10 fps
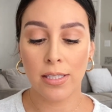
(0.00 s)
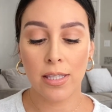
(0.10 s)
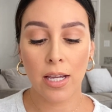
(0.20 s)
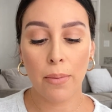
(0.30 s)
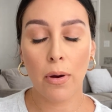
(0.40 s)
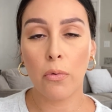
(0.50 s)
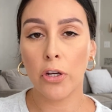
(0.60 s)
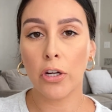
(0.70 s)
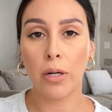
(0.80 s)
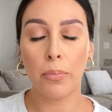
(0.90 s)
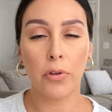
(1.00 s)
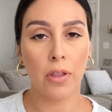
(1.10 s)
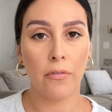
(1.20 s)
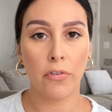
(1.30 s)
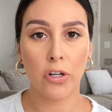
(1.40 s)
Think about where you're going to put
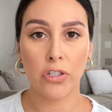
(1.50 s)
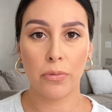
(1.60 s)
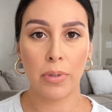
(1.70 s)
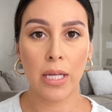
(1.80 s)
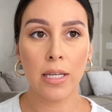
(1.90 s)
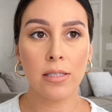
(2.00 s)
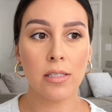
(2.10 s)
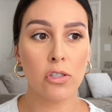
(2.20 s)
that furniture piece.